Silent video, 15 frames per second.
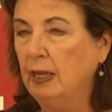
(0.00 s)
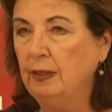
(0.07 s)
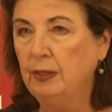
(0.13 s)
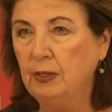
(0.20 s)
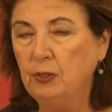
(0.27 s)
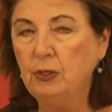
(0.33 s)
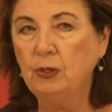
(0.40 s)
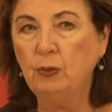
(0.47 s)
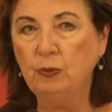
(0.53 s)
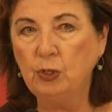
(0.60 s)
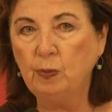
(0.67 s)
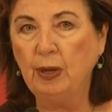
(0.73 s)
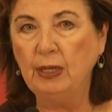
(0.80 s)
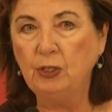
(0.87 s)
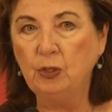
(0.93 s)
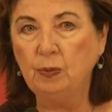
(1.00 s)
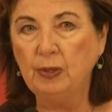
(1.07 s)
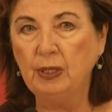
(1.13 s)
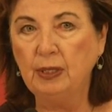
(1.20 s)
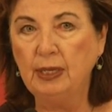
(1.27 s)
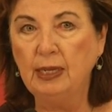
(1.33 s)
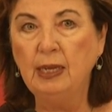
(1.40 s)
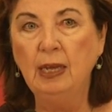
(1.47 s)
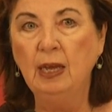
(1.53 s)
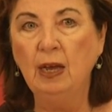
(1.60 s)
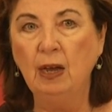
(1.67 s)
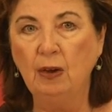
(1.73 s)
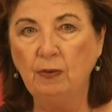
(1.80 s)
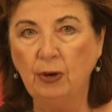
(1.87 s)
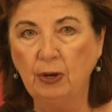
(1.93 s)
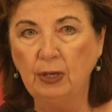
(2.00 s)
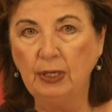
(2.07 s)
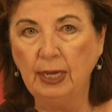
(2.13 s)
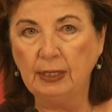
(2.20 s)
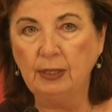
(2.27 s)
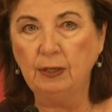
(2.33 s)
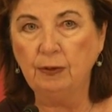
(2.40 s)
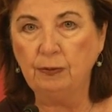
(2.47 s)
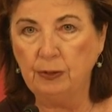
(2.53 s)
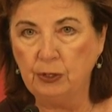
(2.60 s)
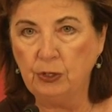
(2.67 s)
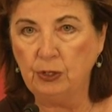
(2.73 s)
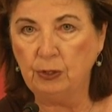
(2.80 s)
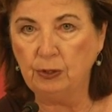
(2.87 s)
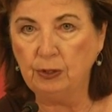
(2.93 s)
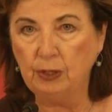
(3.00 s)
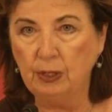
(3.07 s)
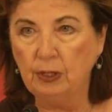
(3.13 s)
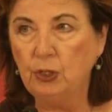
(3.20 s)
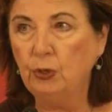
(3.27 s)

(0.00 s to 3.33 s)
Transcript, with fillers: This is the responsibility of our elected officials